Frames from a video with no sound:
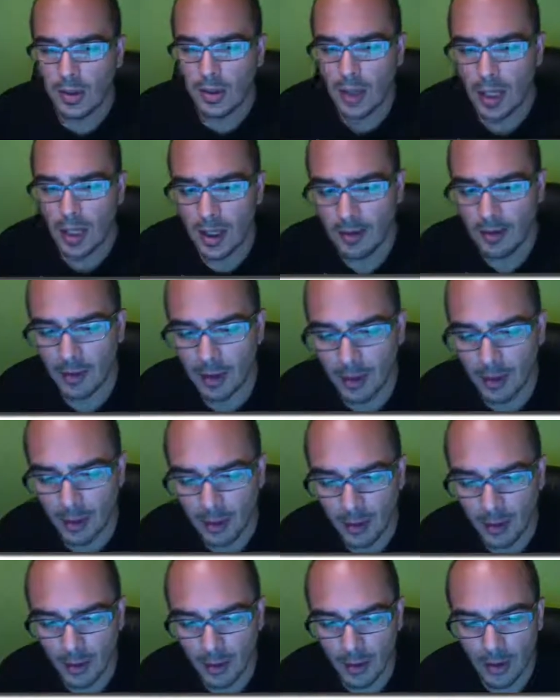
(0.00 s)
have a
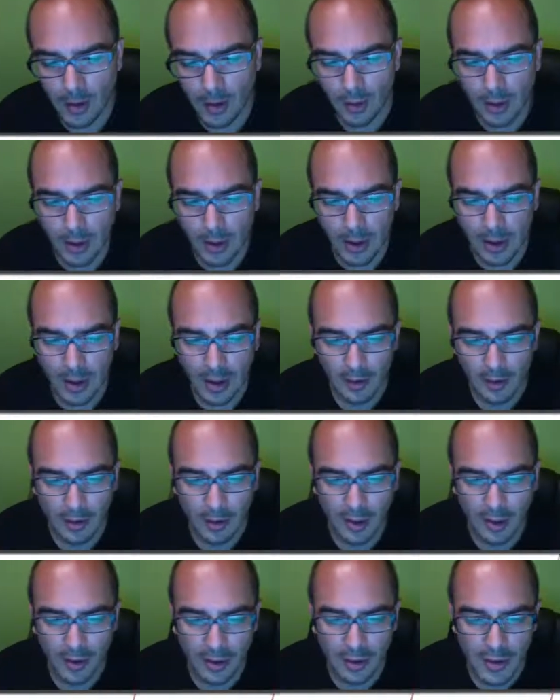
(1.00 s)
little bit, you have a
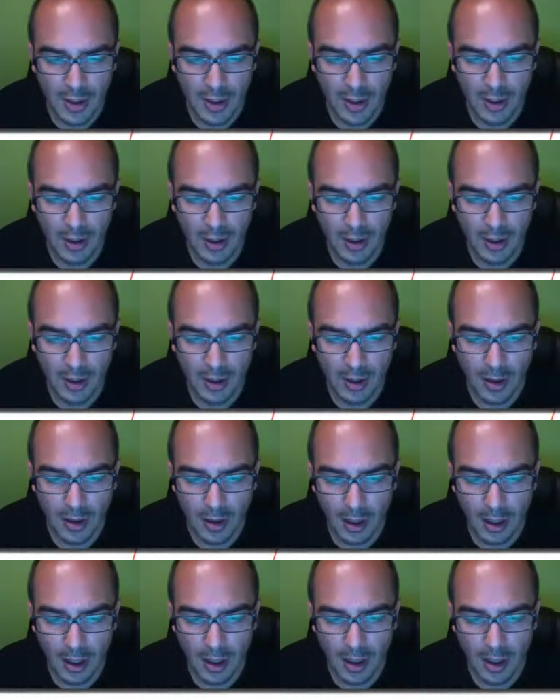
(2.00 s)
message here,
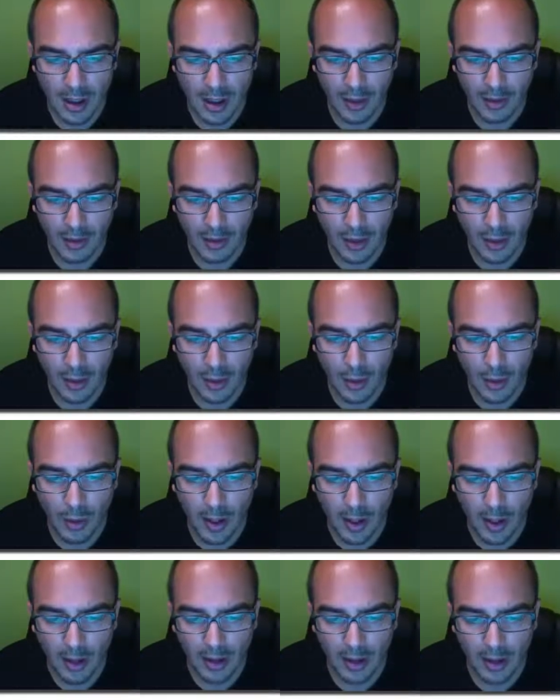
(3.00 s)
and it's not
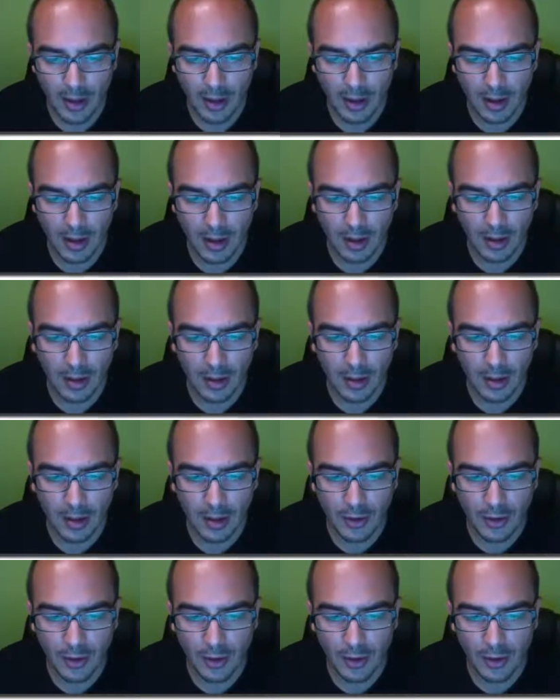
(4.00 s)
quite
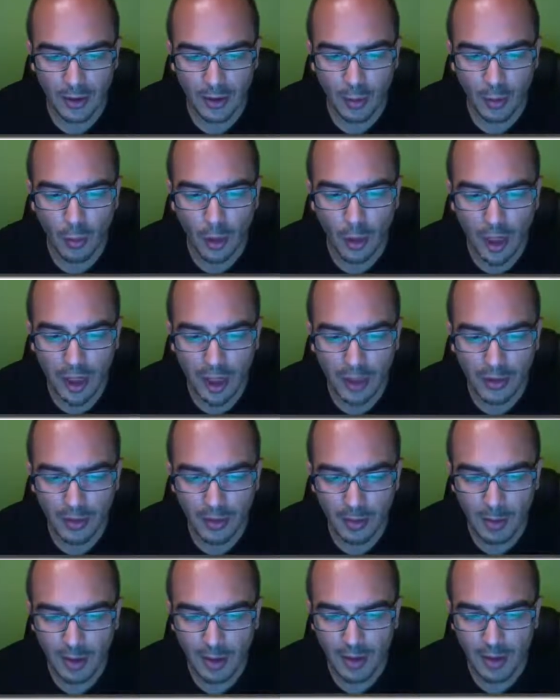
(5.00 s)
understood why
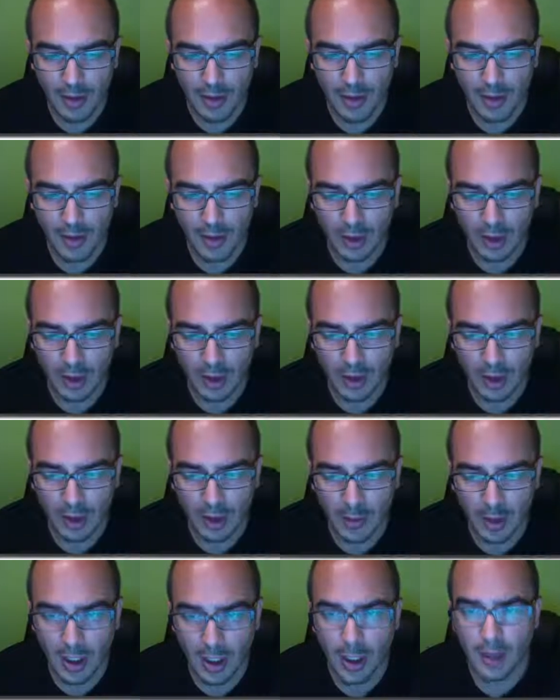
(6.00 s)
this message is here. I mean, I